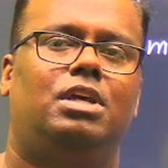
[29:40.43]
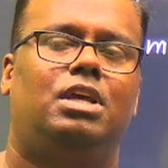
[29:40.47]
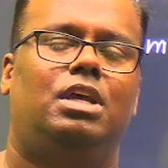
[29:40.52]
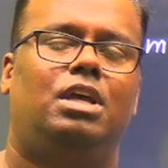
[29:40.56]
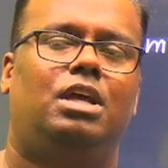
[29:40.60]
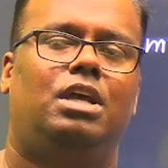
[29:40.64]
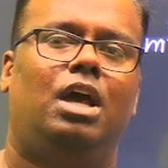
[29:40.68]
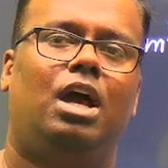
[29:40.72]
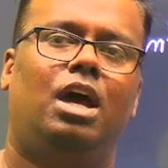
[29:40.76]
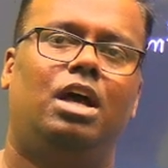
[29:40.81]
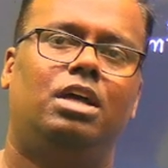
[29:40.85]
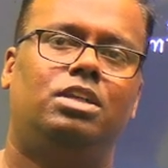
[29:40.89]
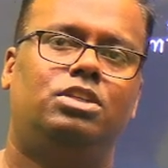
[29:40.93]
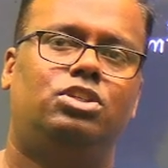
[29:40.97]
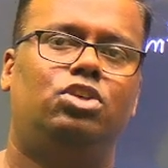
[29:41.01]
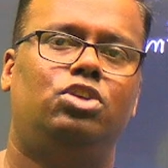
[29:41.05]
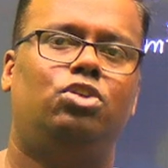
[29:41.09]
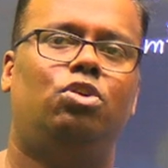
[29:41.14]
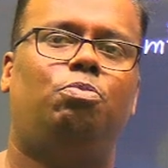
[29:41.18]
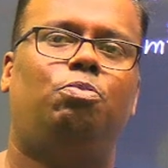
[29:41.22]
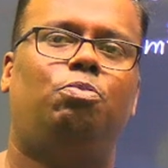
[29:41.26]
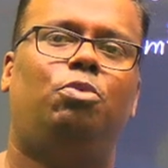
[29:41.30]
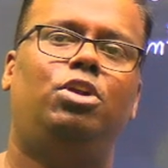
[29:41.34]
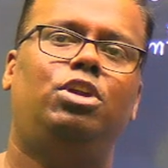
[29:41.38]

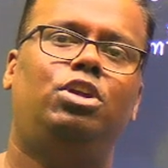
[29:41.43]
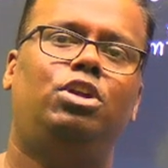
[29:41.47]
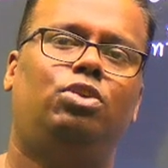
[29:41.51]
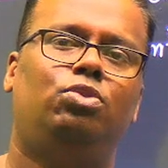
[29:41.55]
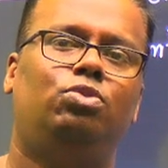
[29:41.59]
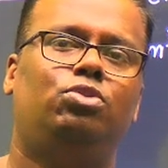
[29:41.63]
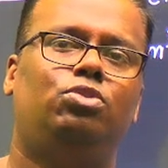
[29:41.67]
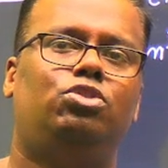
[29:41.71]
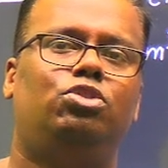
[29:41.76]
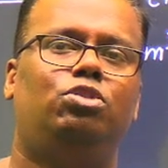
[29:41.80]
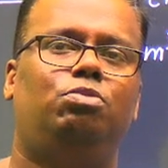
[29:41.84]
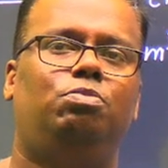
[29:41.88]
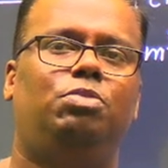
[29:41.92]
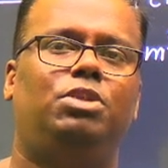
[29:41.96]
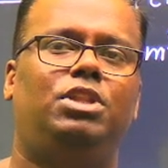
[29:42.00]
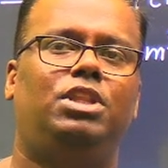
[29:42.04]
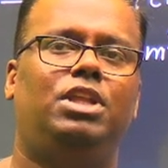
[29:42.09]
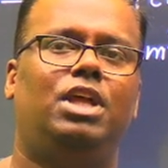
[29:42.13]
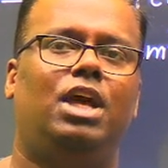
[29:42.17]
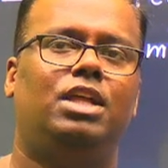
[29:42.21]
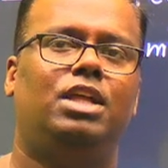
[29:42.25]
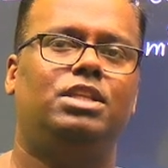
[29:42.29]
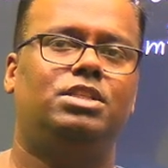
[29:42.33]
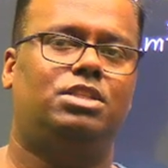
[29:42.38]
0.2 should be the
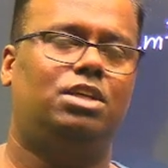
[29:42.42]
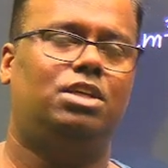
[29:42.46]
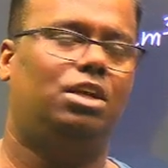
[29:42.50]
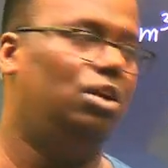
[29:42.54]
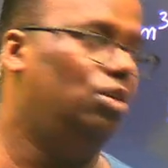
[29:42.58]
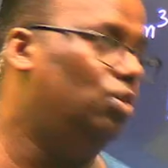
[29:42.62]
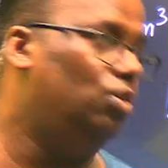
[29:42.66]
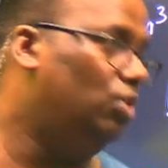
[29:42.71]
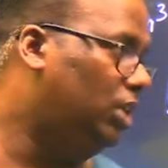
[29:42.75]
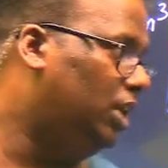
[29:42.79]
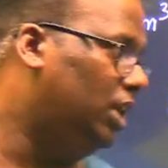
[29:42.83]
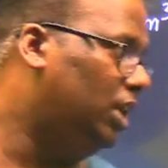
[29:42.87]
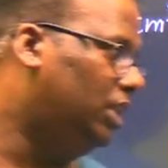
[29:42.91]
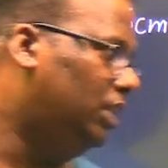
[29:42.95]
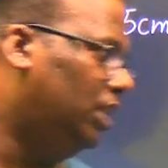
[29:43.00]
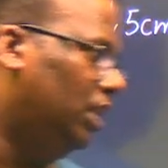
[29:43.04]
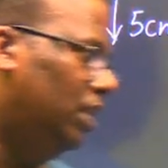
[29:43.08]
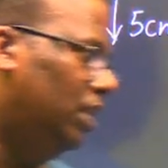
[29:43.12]
answer. Look, Kirtan,